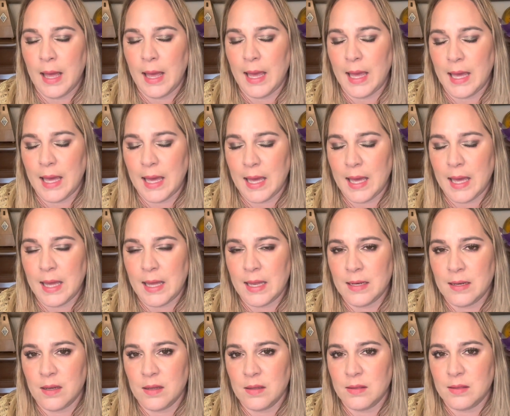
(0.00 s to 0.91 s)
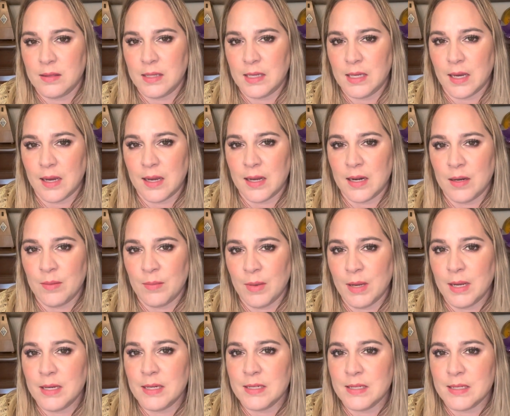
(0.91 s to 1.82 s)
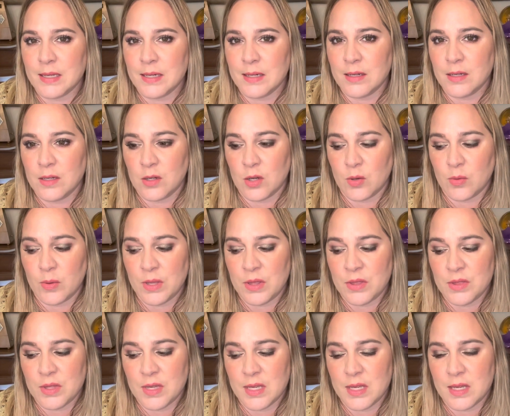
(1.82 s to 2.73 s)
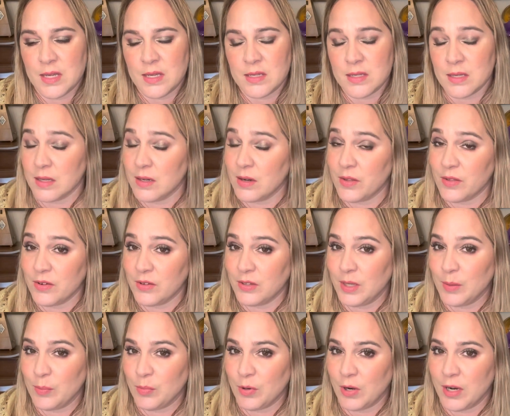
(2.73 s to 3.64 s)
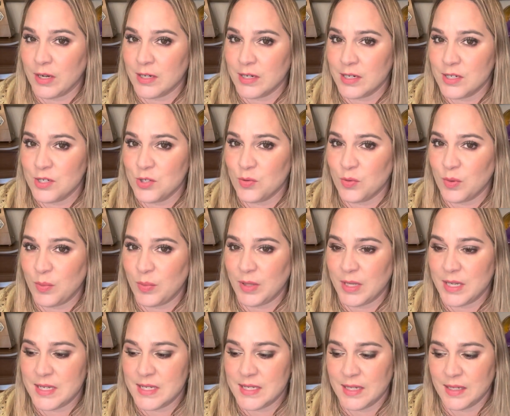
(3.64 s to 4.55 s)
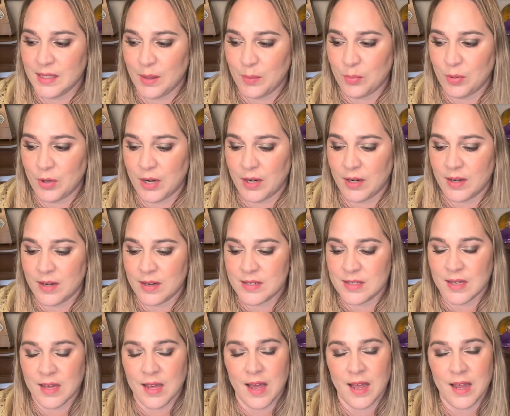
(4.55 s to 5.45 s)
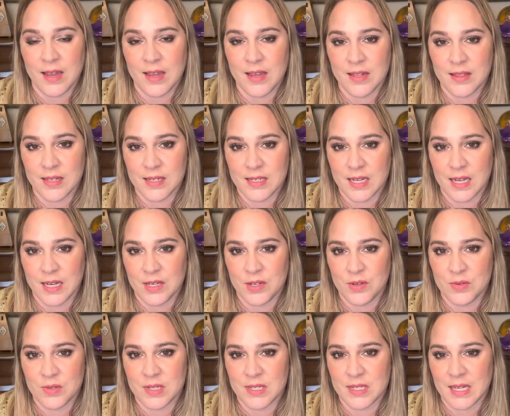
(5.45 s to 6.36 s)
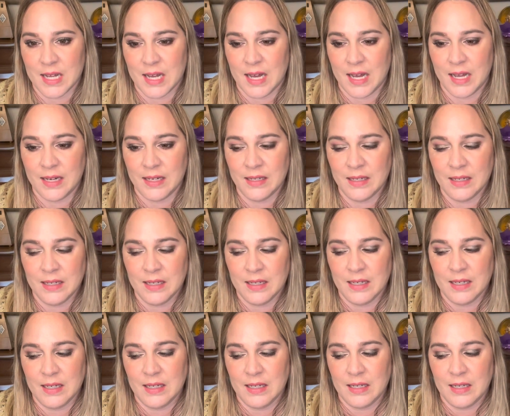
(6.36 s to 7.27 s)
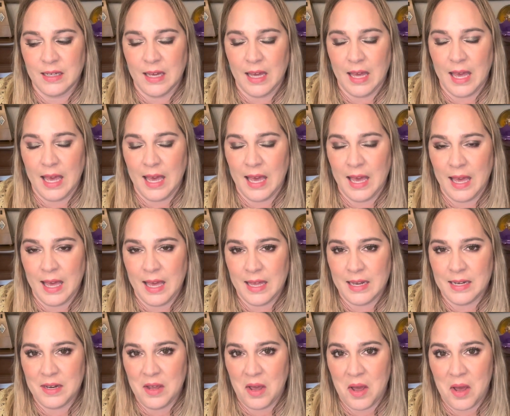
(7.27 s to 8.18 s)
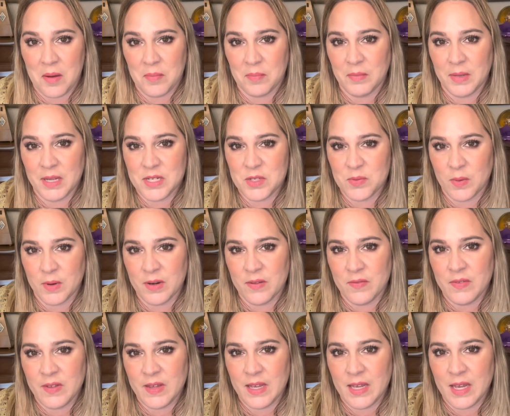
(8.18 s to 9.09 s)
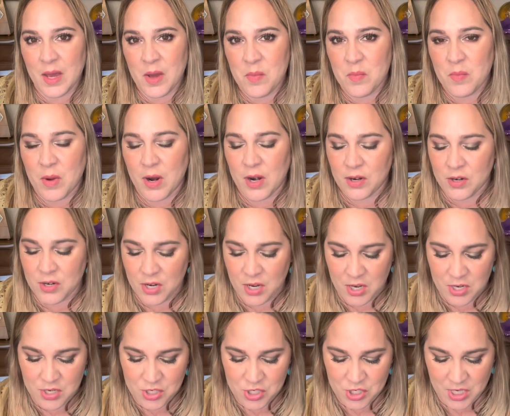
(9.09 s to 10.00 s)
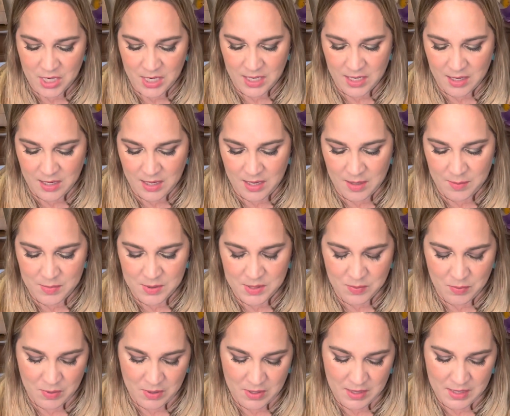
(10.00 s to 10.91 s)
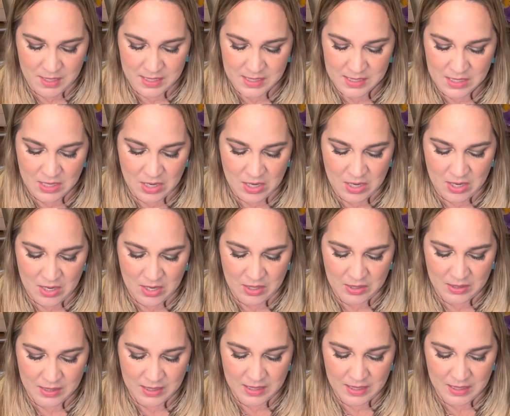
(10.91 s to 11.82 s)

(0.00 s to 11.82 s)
And the item I decided to go with is another lip product to replace the lip product I hit the 10 uses on. And it's one of the Marc Jacobs, what are these called?